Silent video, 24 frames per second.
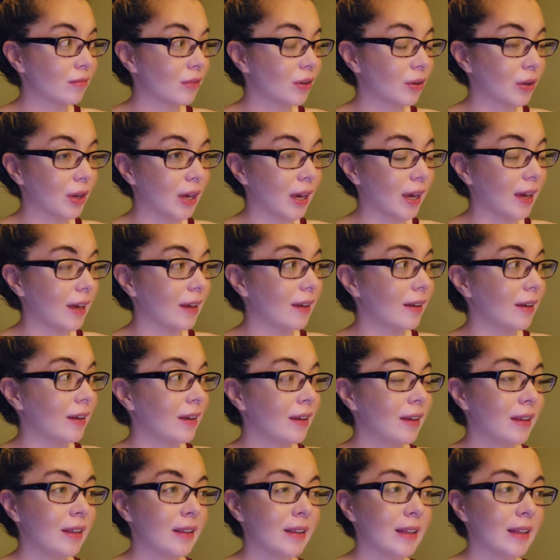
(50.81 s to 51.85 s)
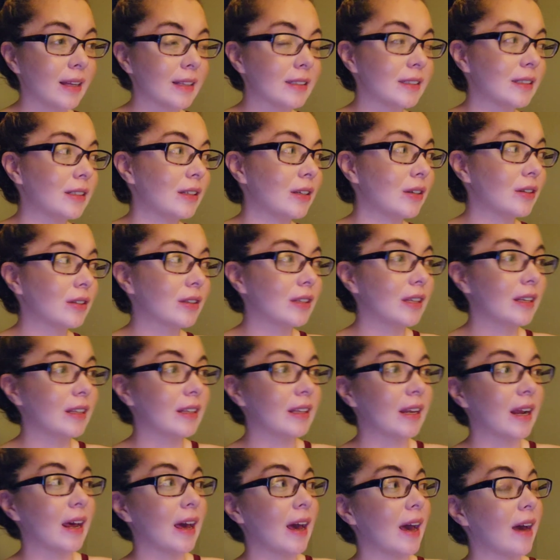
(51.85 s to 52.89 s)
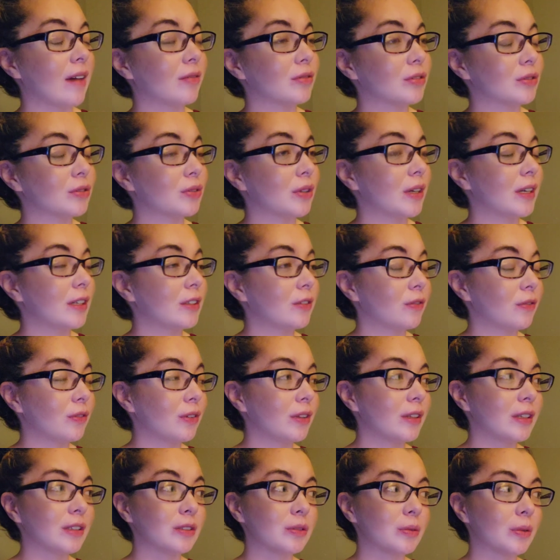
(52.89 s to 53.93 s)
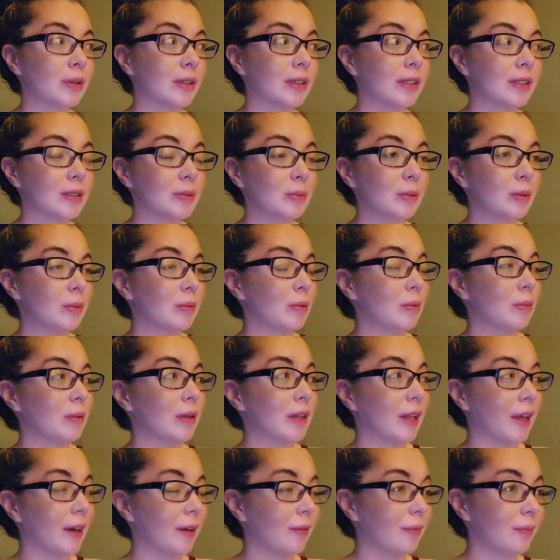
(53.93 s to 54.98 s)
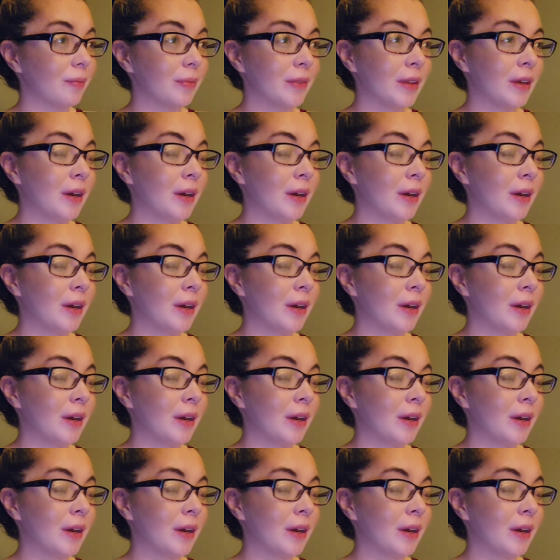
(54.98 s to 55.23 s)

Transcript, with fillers: okay that's another thing that i have strange feelings with is people be like